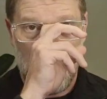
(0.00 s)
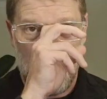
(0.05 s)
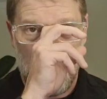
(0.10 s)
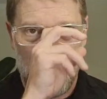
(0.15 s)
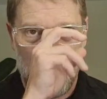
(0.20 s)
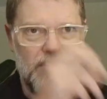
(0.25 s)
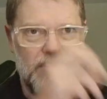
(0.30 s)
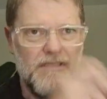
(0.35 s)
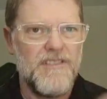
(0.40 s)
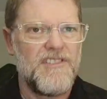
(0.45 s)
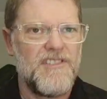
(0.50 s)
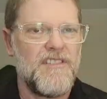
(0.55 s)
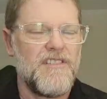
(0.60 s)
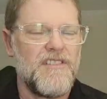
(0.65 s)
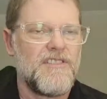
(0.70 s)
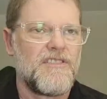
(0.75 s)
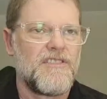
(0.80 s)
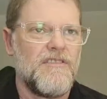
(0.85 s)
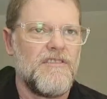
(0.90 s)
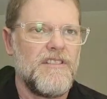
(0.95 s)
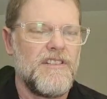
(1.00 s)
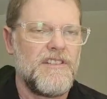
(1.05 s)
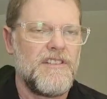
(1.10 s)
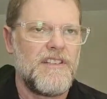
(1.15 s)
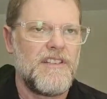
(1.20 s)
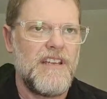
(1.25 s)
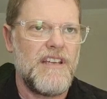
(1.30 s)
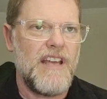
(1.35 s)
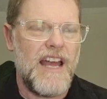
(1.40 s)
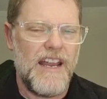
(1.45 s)
I'm sure it's not as good as
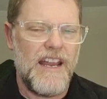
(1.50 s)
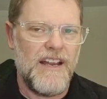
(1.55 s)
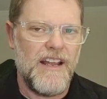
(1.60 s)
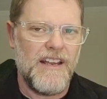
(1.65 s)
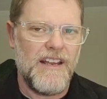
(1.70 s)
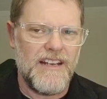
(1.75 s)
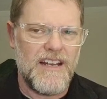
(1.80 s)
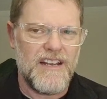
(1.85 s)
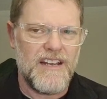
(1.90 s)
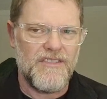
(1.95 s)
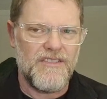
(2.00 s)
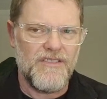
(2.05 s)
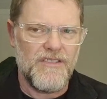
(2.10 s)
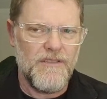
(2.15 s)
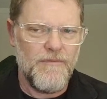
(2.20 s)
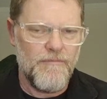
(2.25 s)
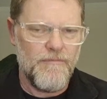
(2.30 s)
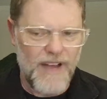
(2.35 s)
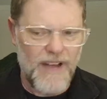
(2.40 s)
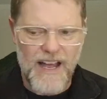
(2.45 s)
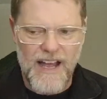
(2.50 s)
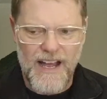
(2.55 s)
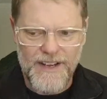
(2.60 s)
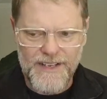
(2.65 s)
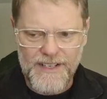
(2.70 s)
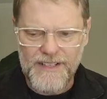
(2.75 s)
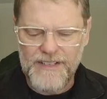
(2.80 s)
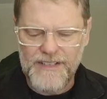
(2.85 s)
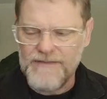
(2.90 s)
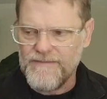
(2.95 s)
the 1800, but